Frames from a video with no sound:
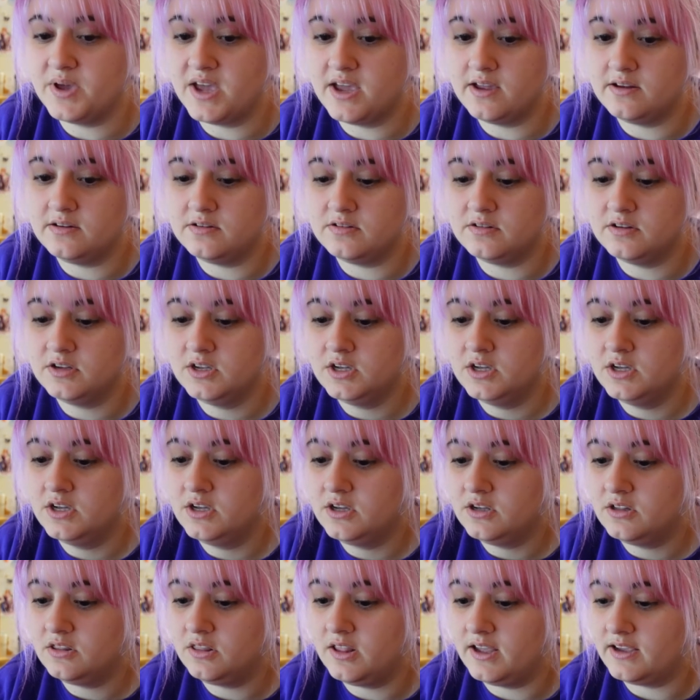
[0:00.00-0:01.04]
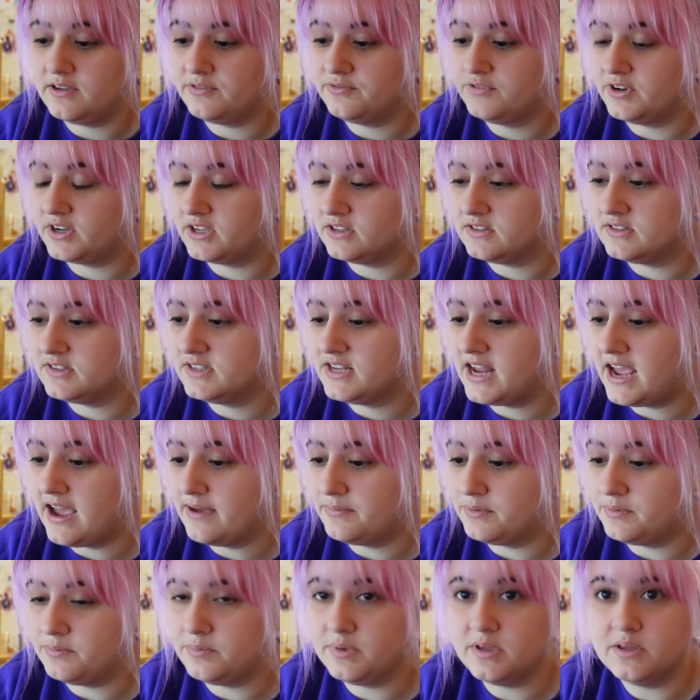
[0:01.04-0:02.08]
end, like fucking
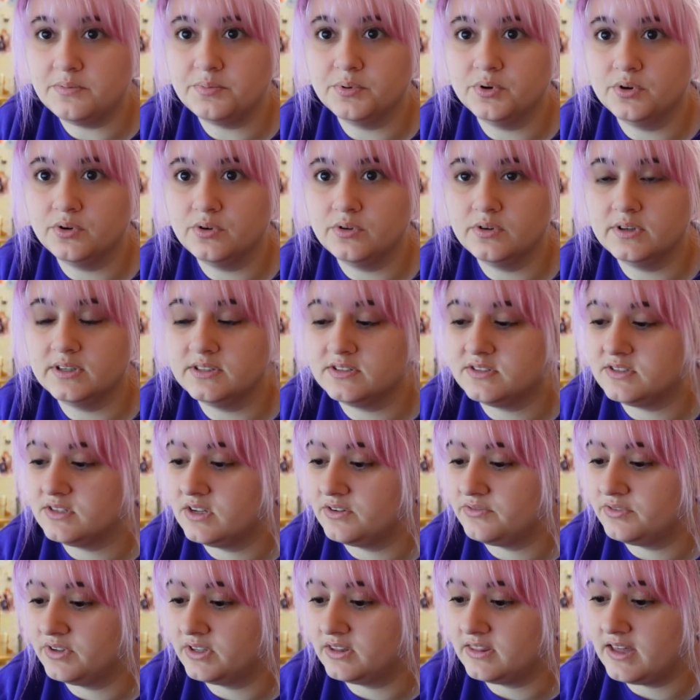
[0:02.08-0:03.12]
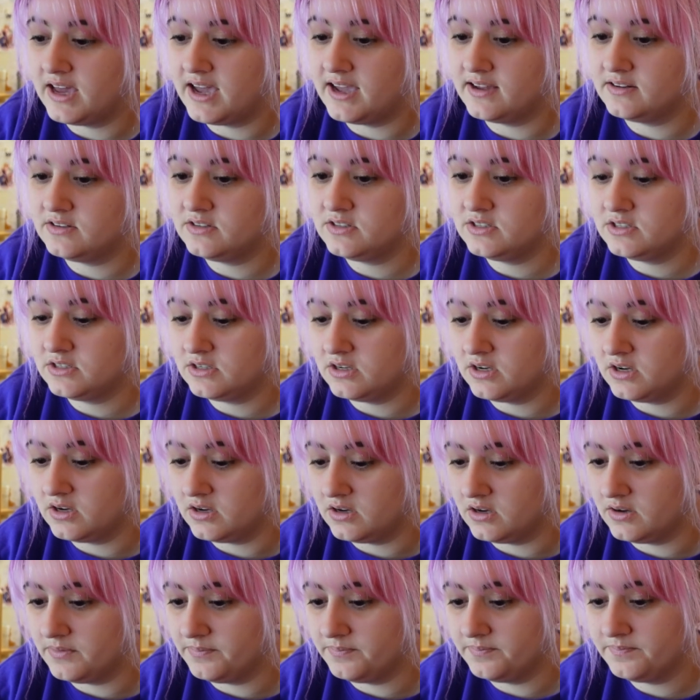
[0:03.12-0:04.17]
stabbing people and stuff like that.
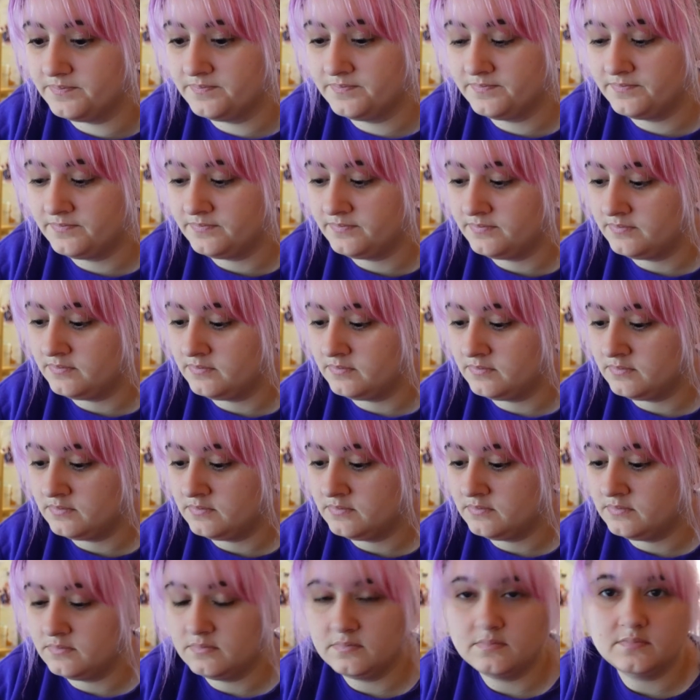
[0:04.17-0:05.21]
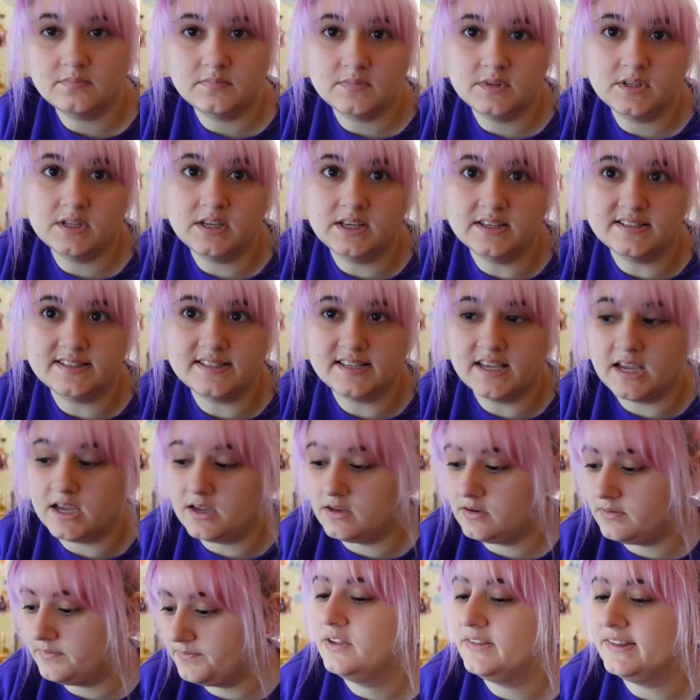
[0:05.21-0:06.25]
Um,
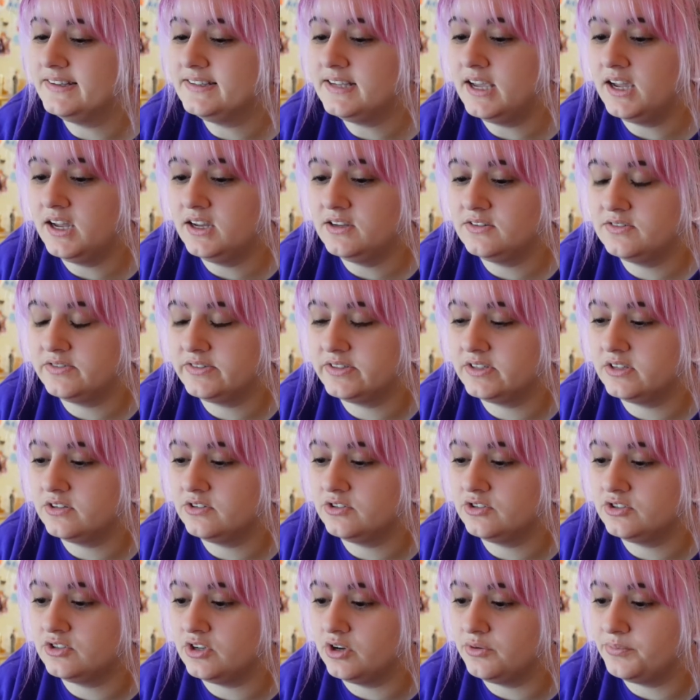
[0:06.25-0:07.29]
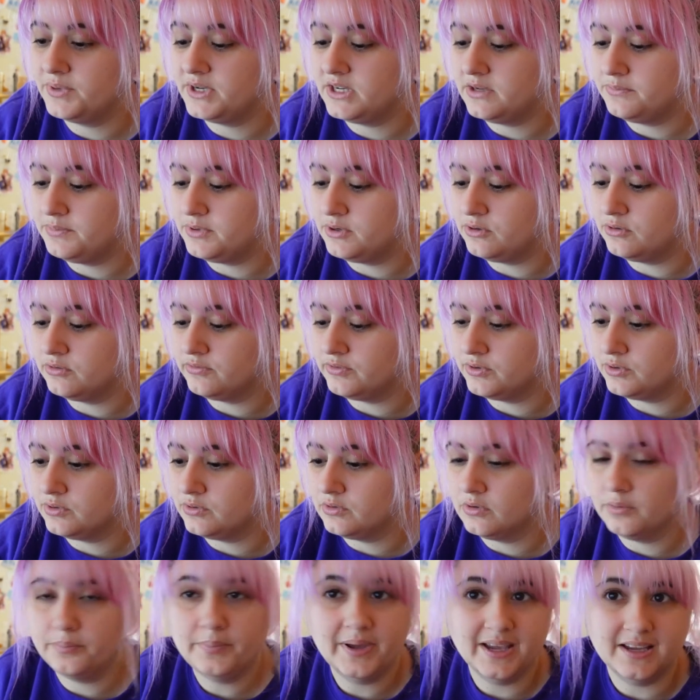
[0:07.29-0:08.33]
insane. This has so many
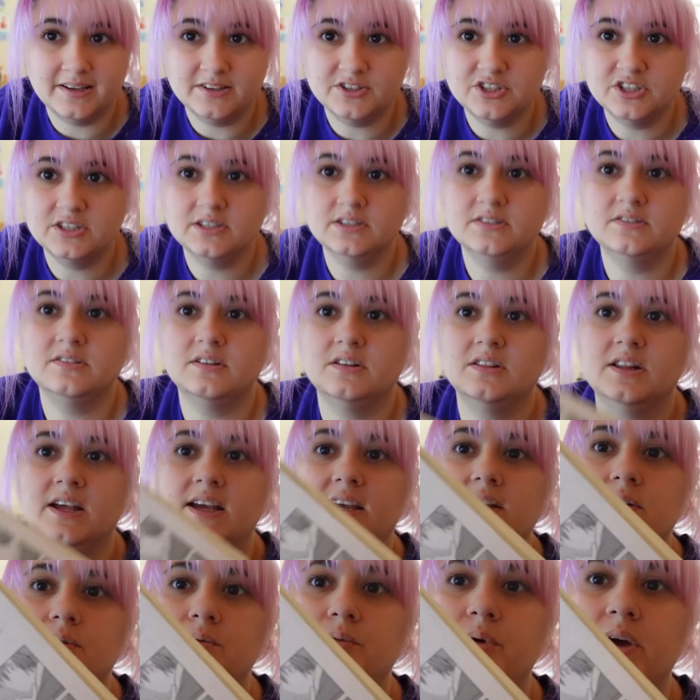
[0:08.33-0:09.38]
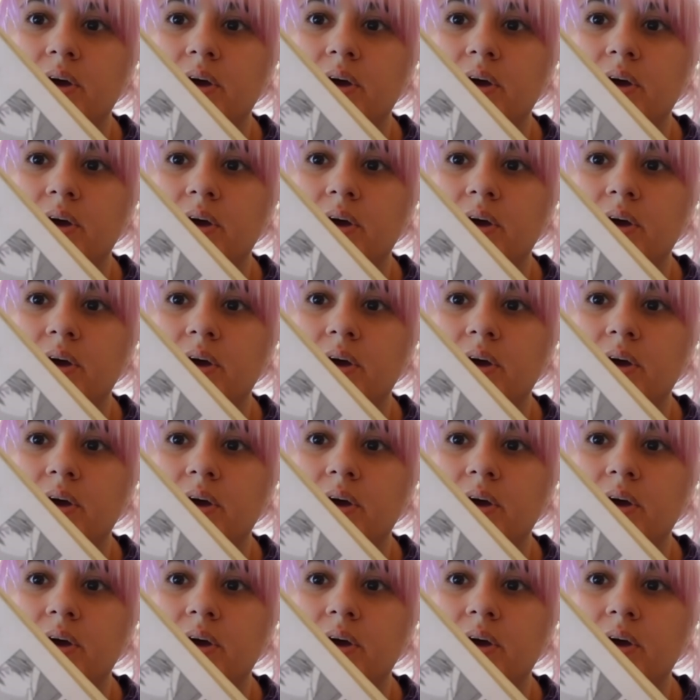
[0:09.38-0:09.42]
beautiful pages. Like